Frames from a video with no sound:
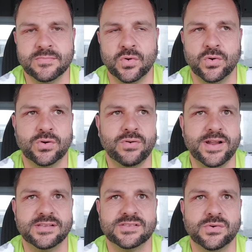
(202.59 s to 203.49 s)
or
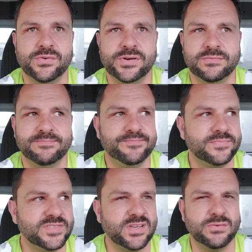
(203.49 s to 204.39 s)
credit scoring, or
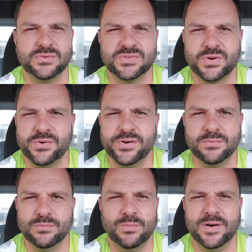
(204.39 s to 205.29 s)
social scoring, or
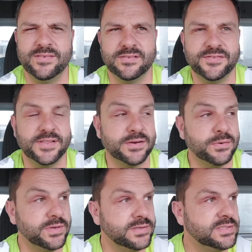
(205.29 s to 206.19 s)
whatever the fuck they
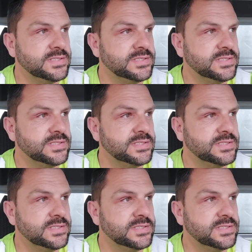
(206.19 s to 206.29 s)
call it.